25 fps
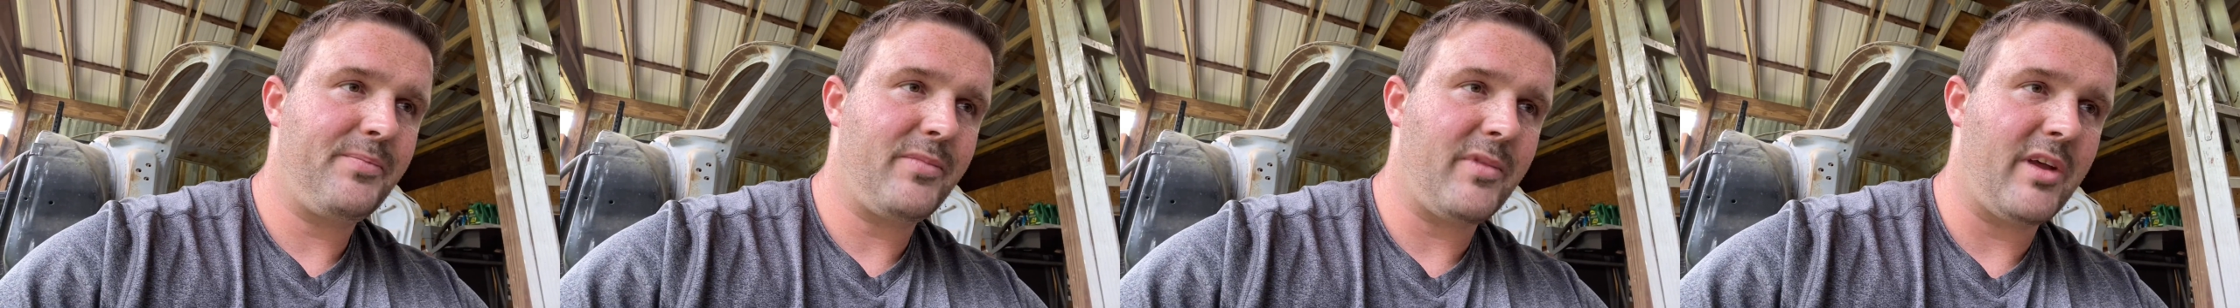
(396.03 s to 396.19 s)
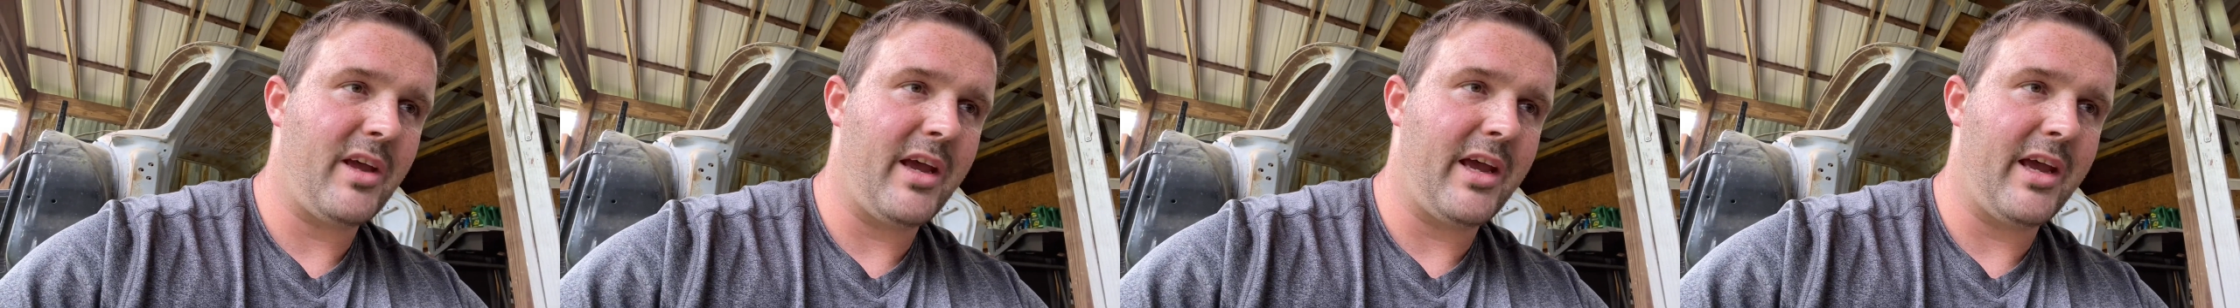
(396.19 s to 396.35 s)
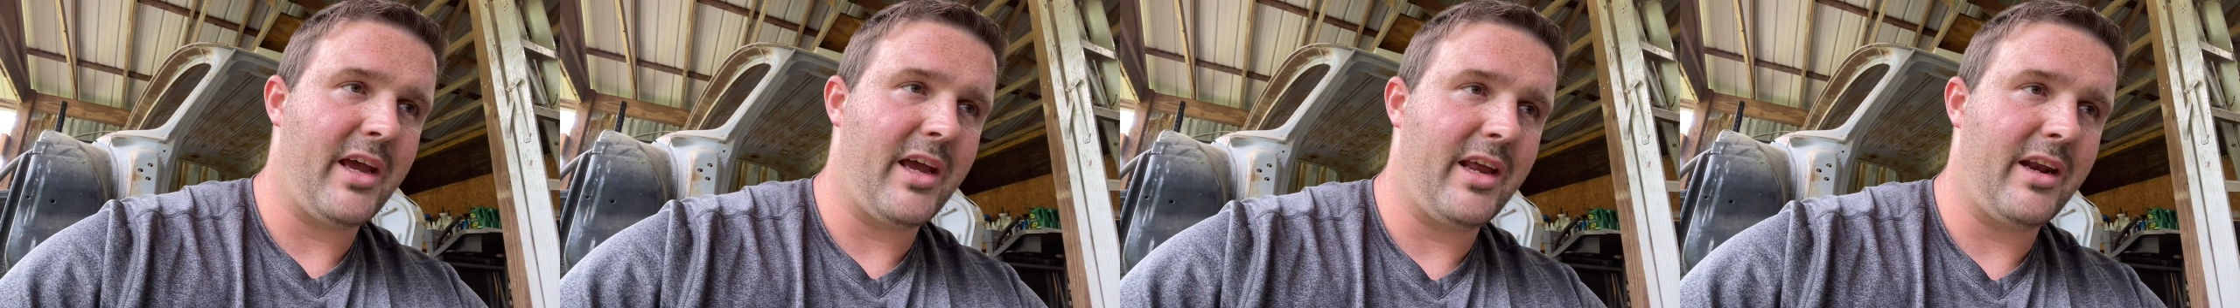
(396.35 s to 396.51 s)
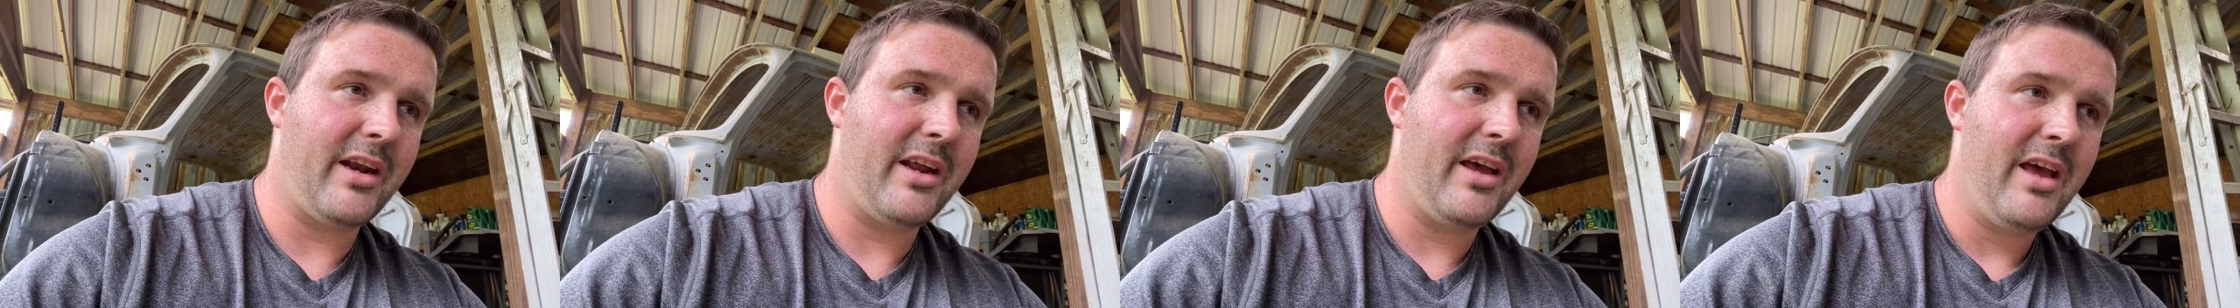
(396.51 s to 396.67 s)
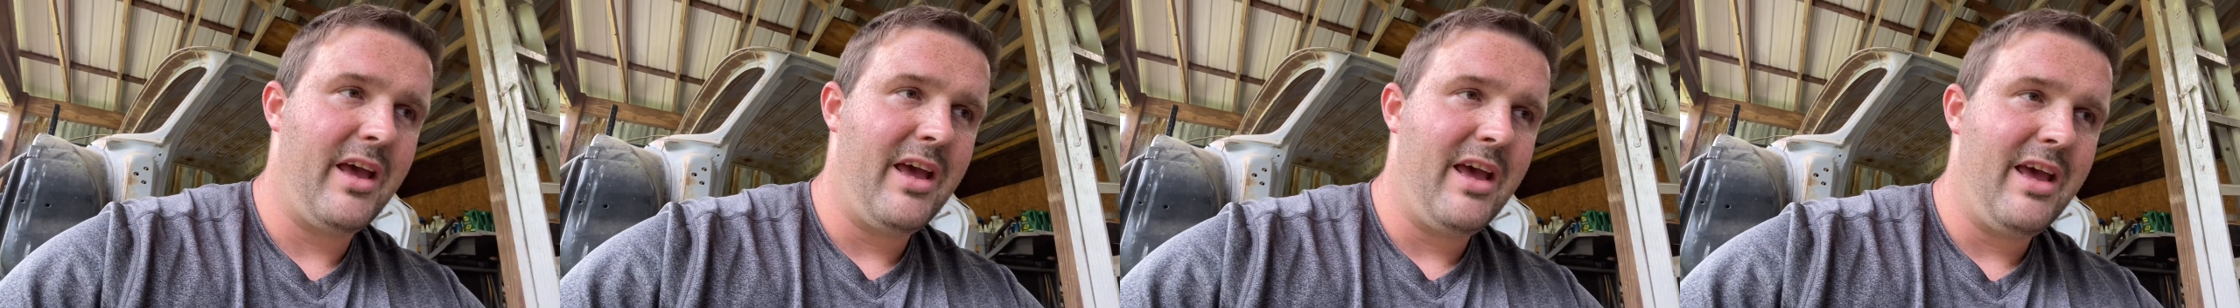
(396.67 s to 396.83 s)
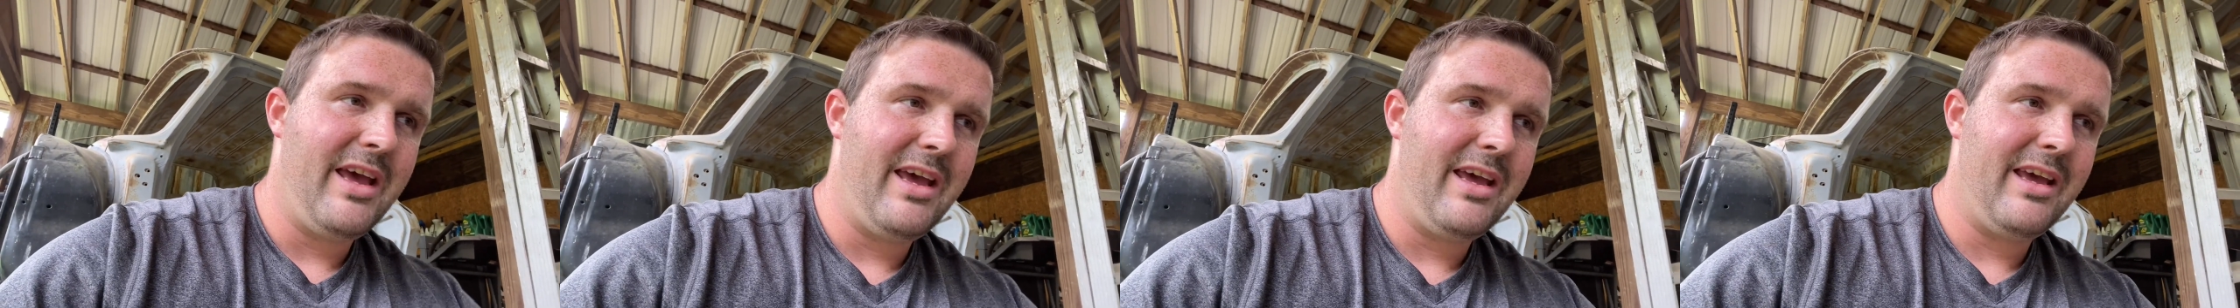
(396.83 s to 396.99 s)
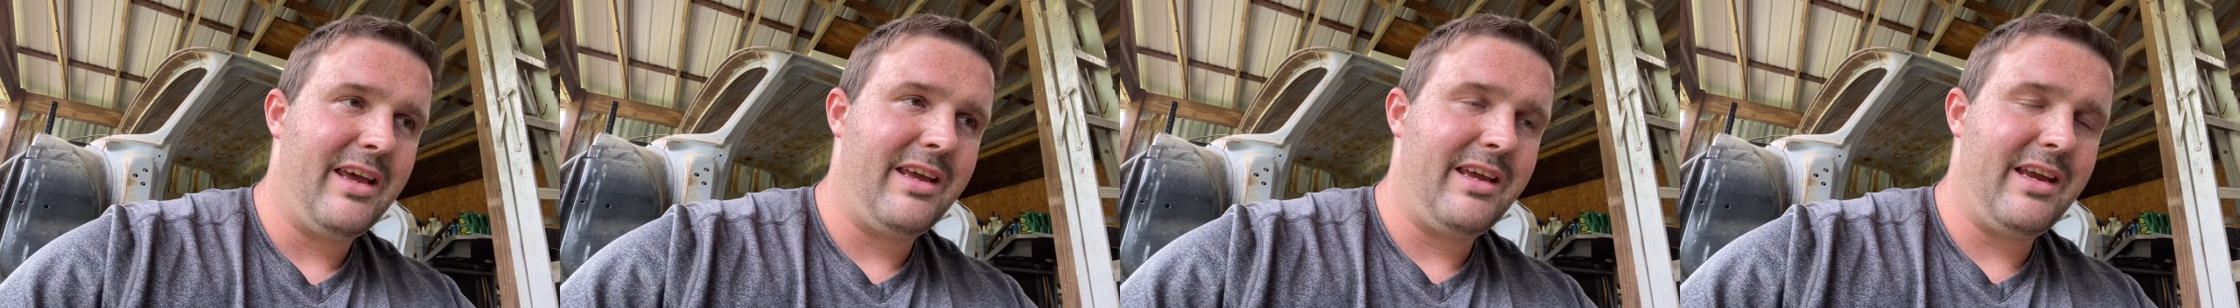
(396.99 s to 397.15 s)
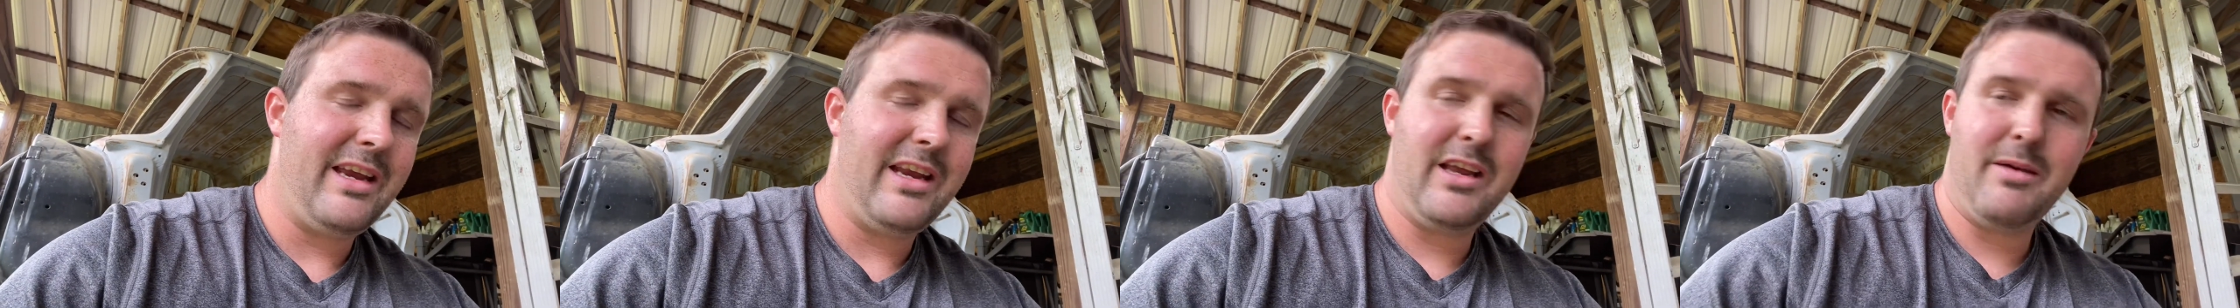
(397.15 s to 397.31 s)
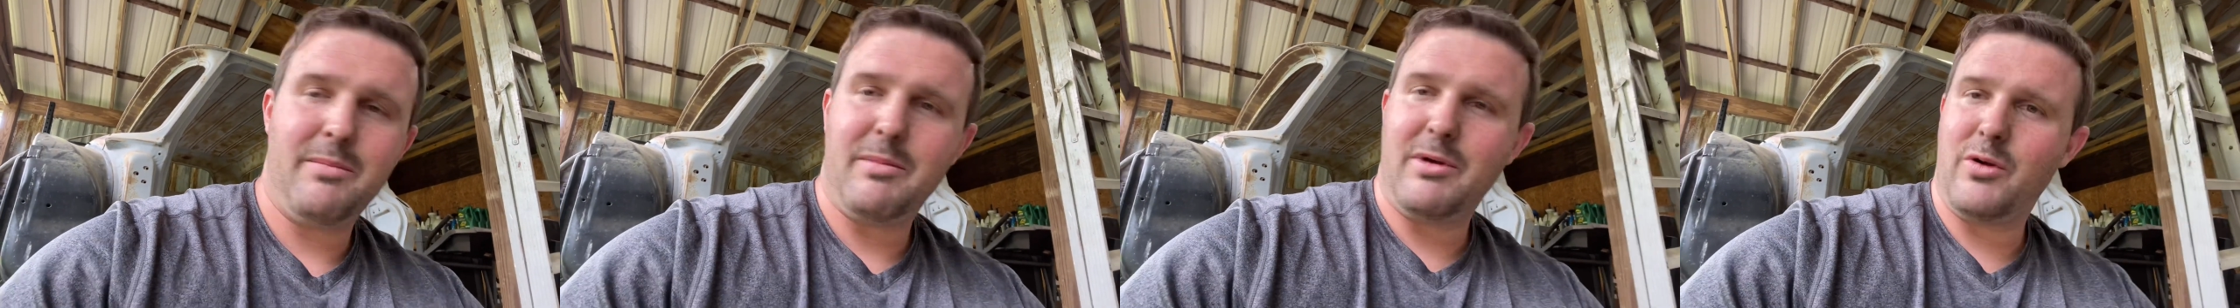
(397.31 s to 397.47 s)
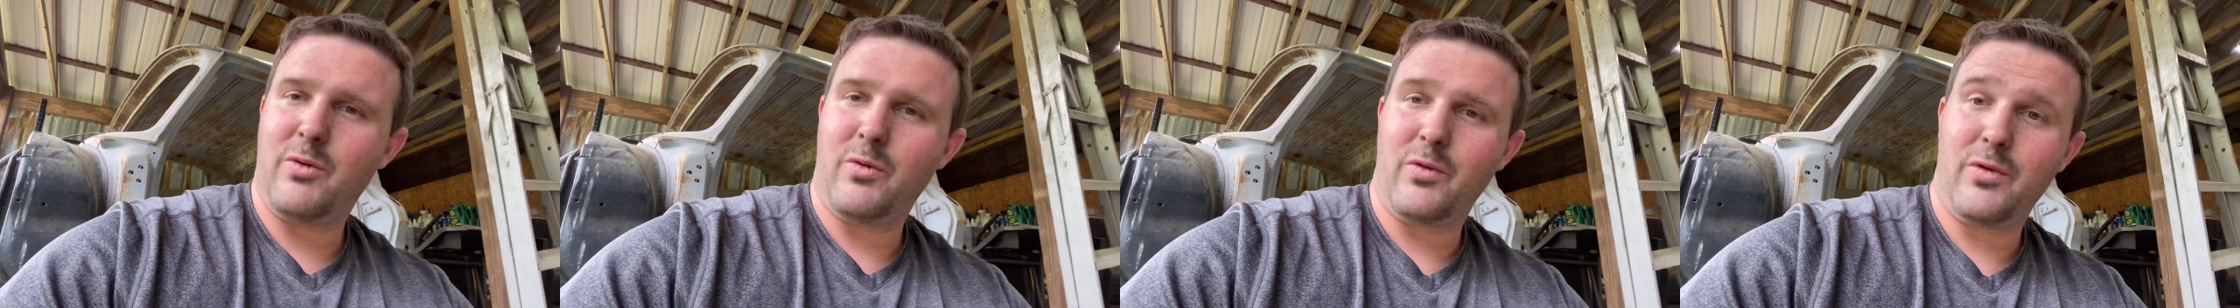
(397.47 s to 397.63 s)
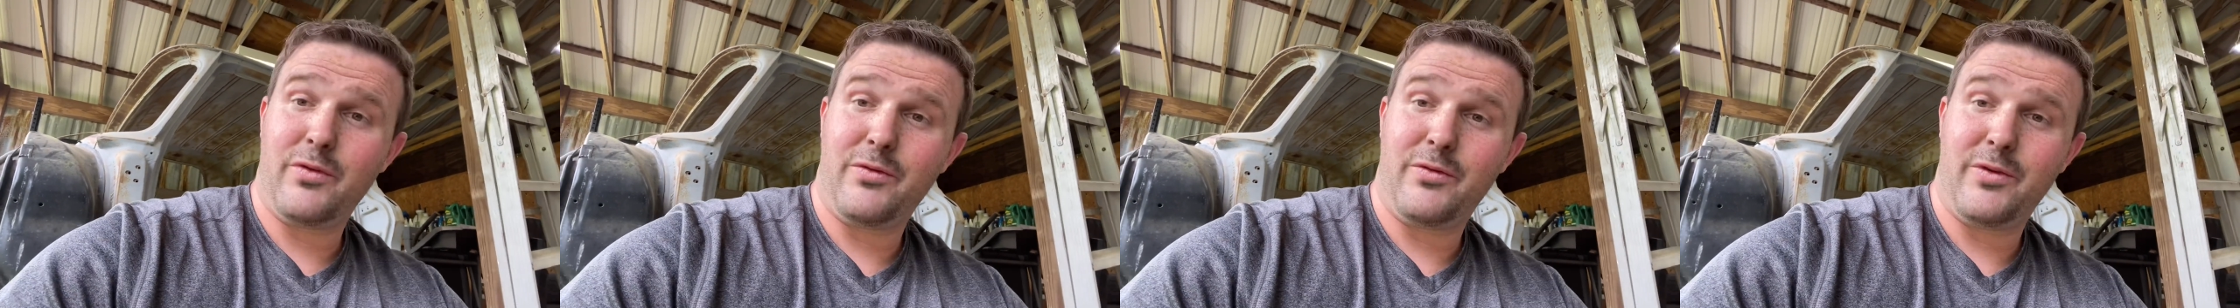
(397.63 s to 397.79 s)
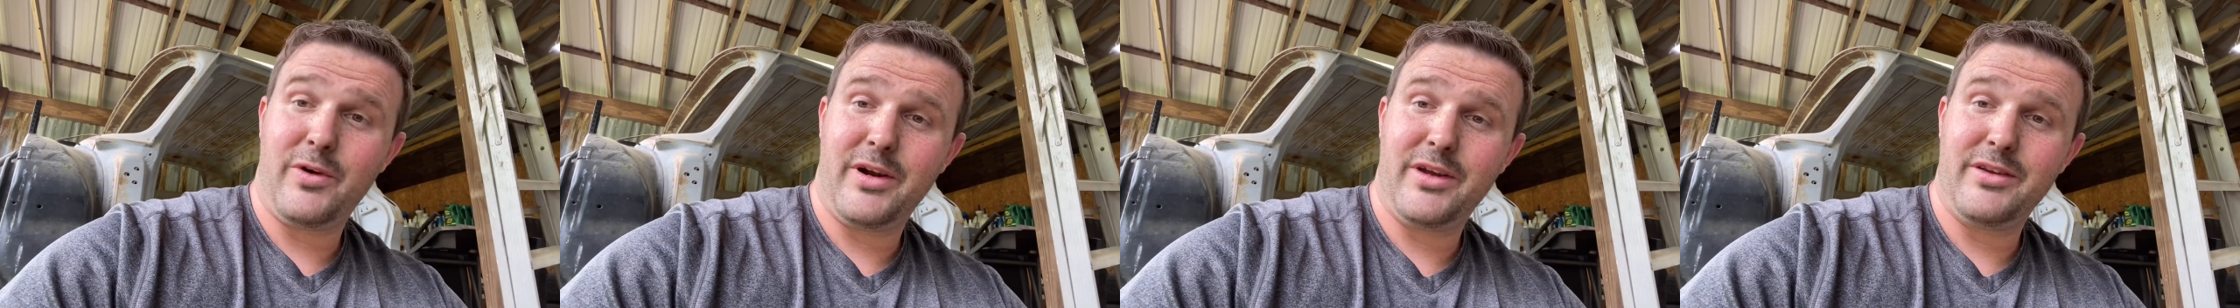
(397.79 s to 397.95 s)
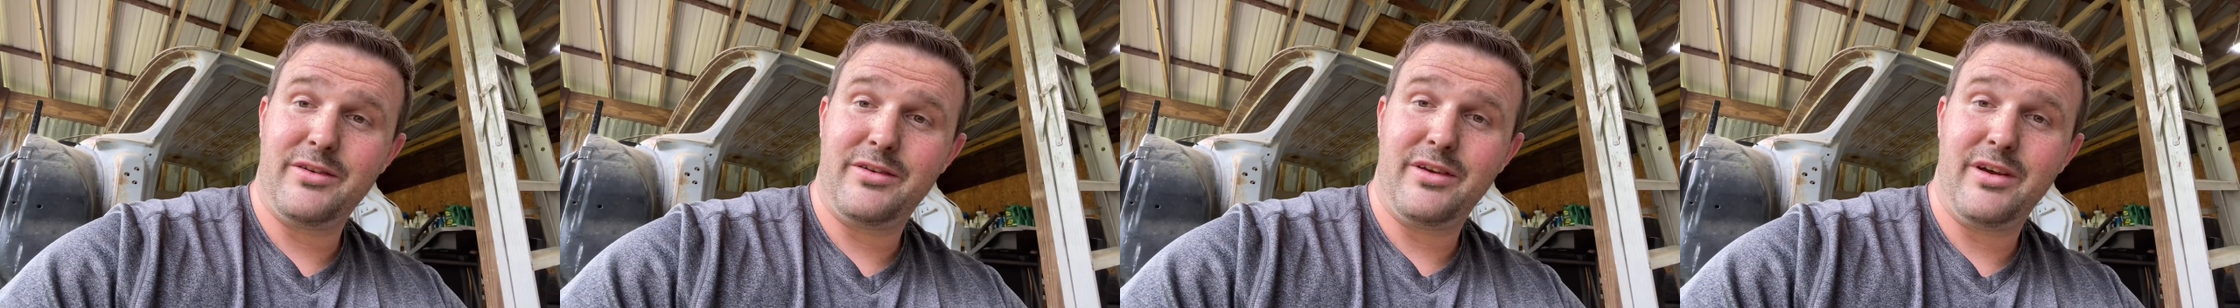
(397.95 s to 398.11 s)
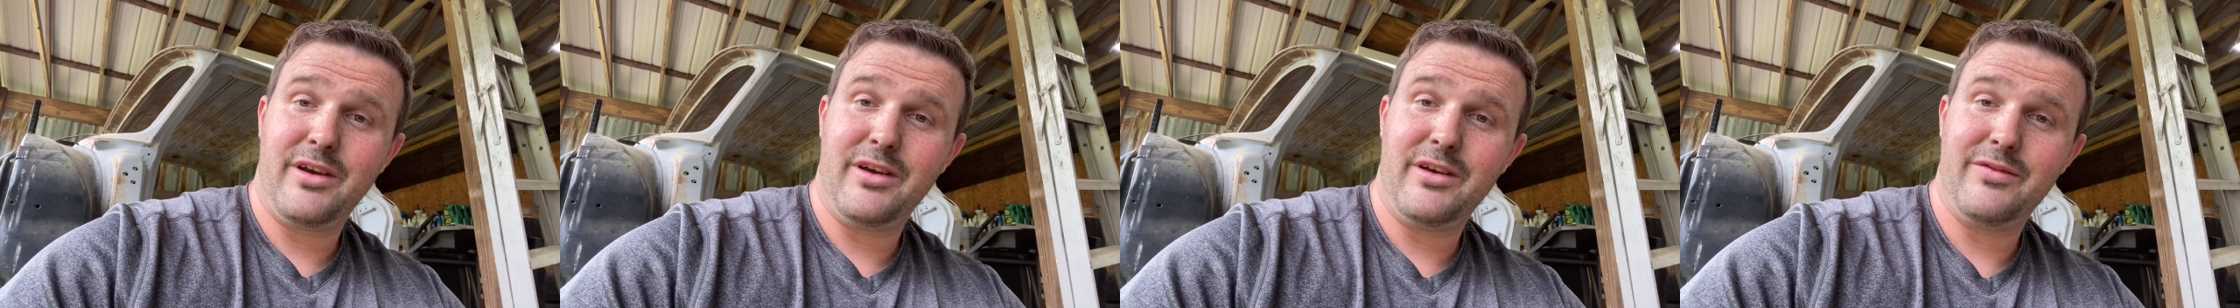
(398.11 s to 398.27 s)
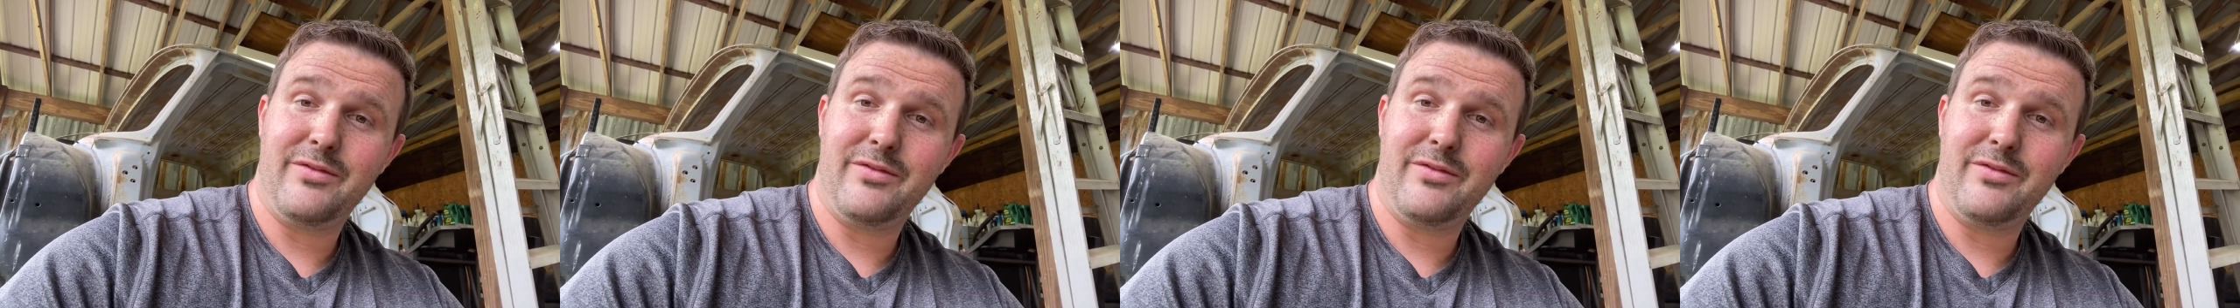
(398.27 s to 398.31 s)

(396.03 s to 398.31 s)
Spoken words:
And any of my northern friends,